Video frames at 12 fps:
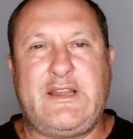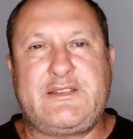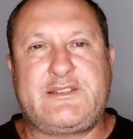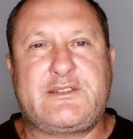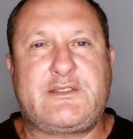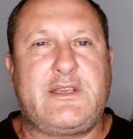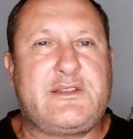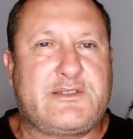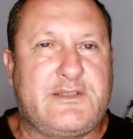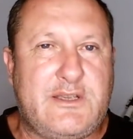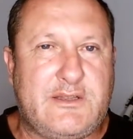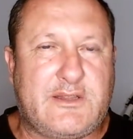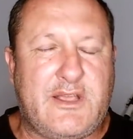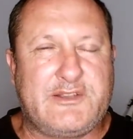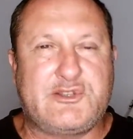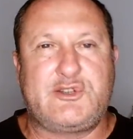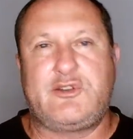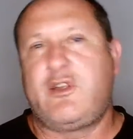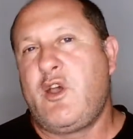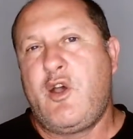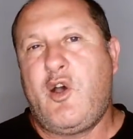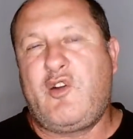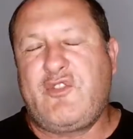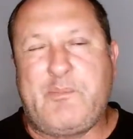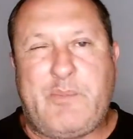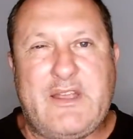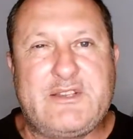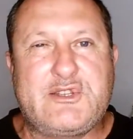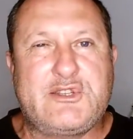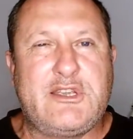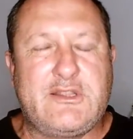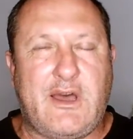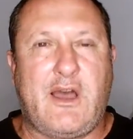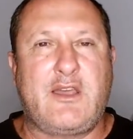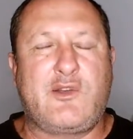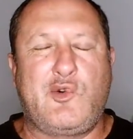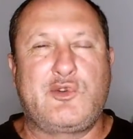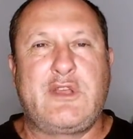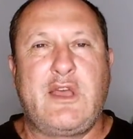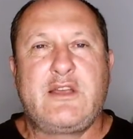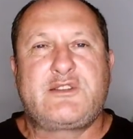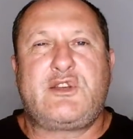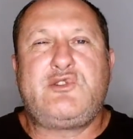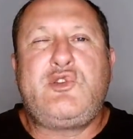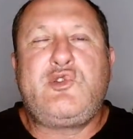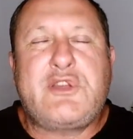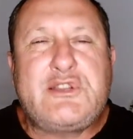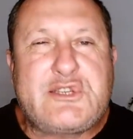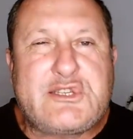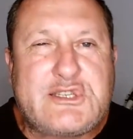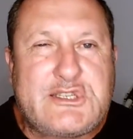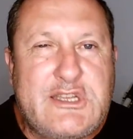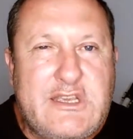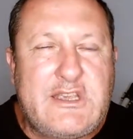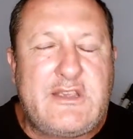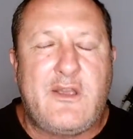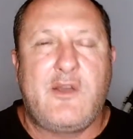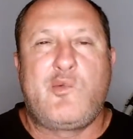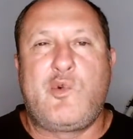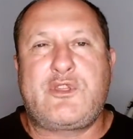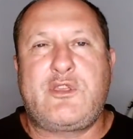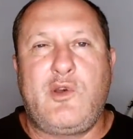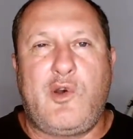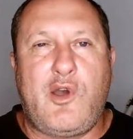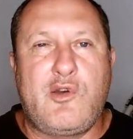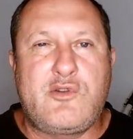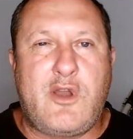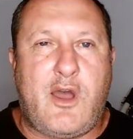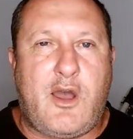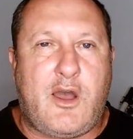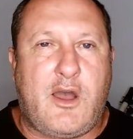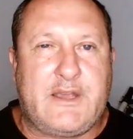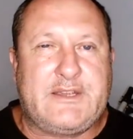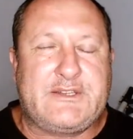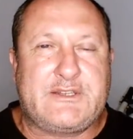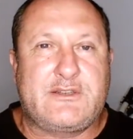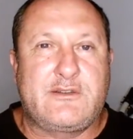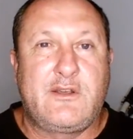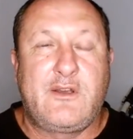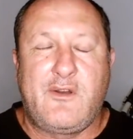Let's test the intention of the bench in the High Court so you can see with your own eyes